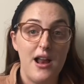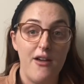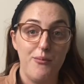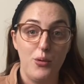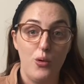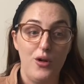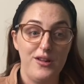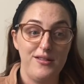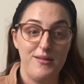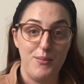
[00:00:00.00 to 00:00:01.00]
I've bought
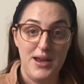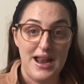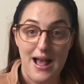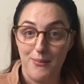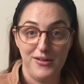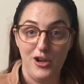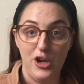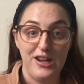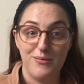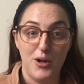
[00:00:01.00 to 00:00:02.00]
has been
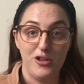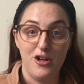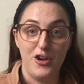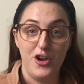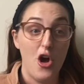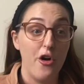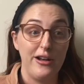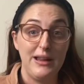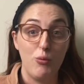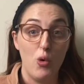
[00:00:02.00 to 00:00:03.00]
absolutely spot on,
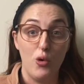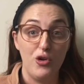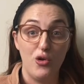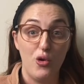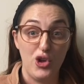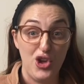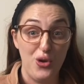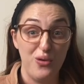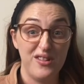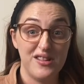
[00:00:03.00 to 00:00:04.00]
hardly worn or
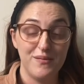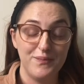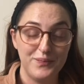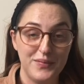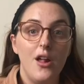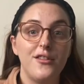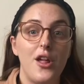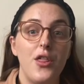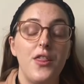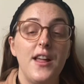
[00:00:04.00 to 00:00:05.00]
used.
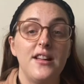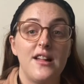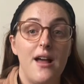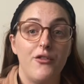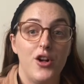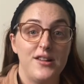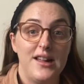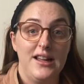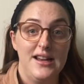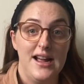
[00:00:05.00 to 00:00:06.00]
So the things I've got
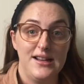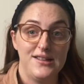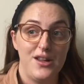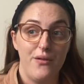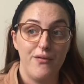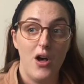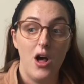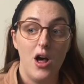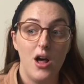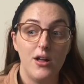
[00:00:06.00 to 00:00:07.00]
secondhand so
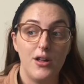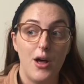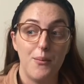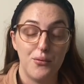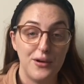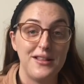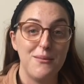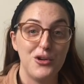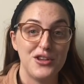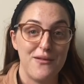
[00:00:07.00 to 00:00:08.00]
far are pretty
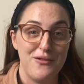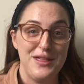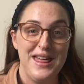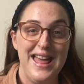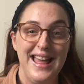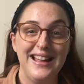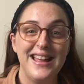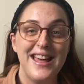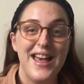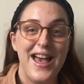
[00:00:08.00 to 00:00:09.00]
much everything,
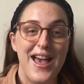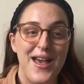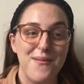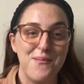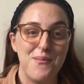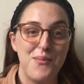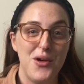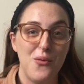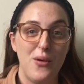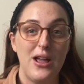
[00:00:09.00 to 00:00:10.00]

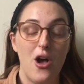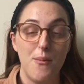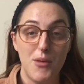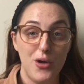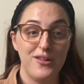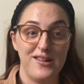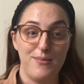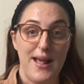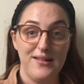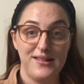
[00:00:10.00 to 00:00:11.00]
but we got a Moses
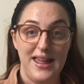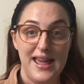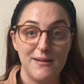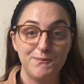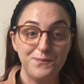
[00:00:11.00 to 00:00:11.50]
basket